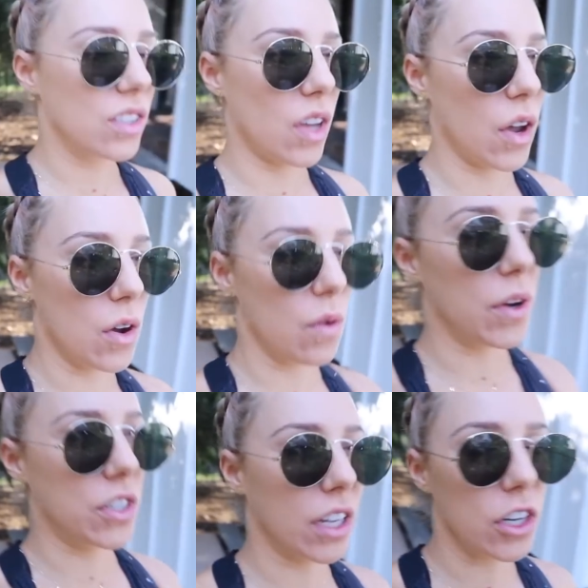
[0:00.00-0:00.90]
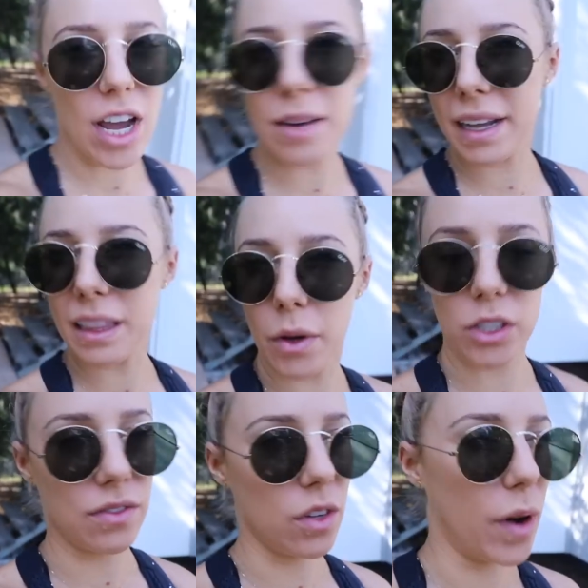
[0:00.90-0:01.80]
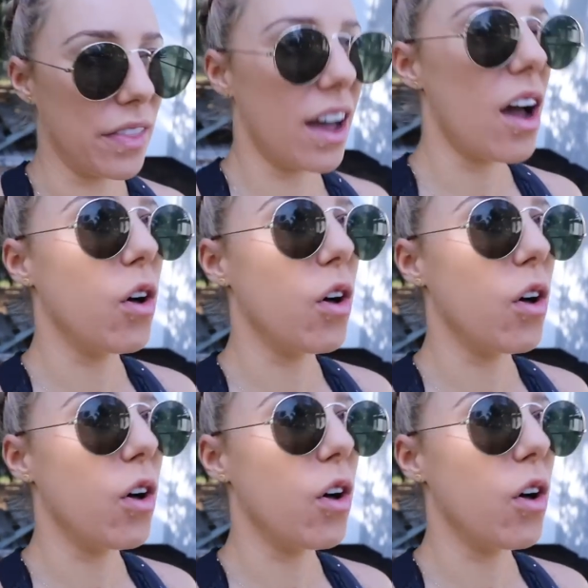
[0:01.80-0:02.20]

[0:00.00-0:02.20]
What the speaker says: So we're just gonna try to make the most of the weather.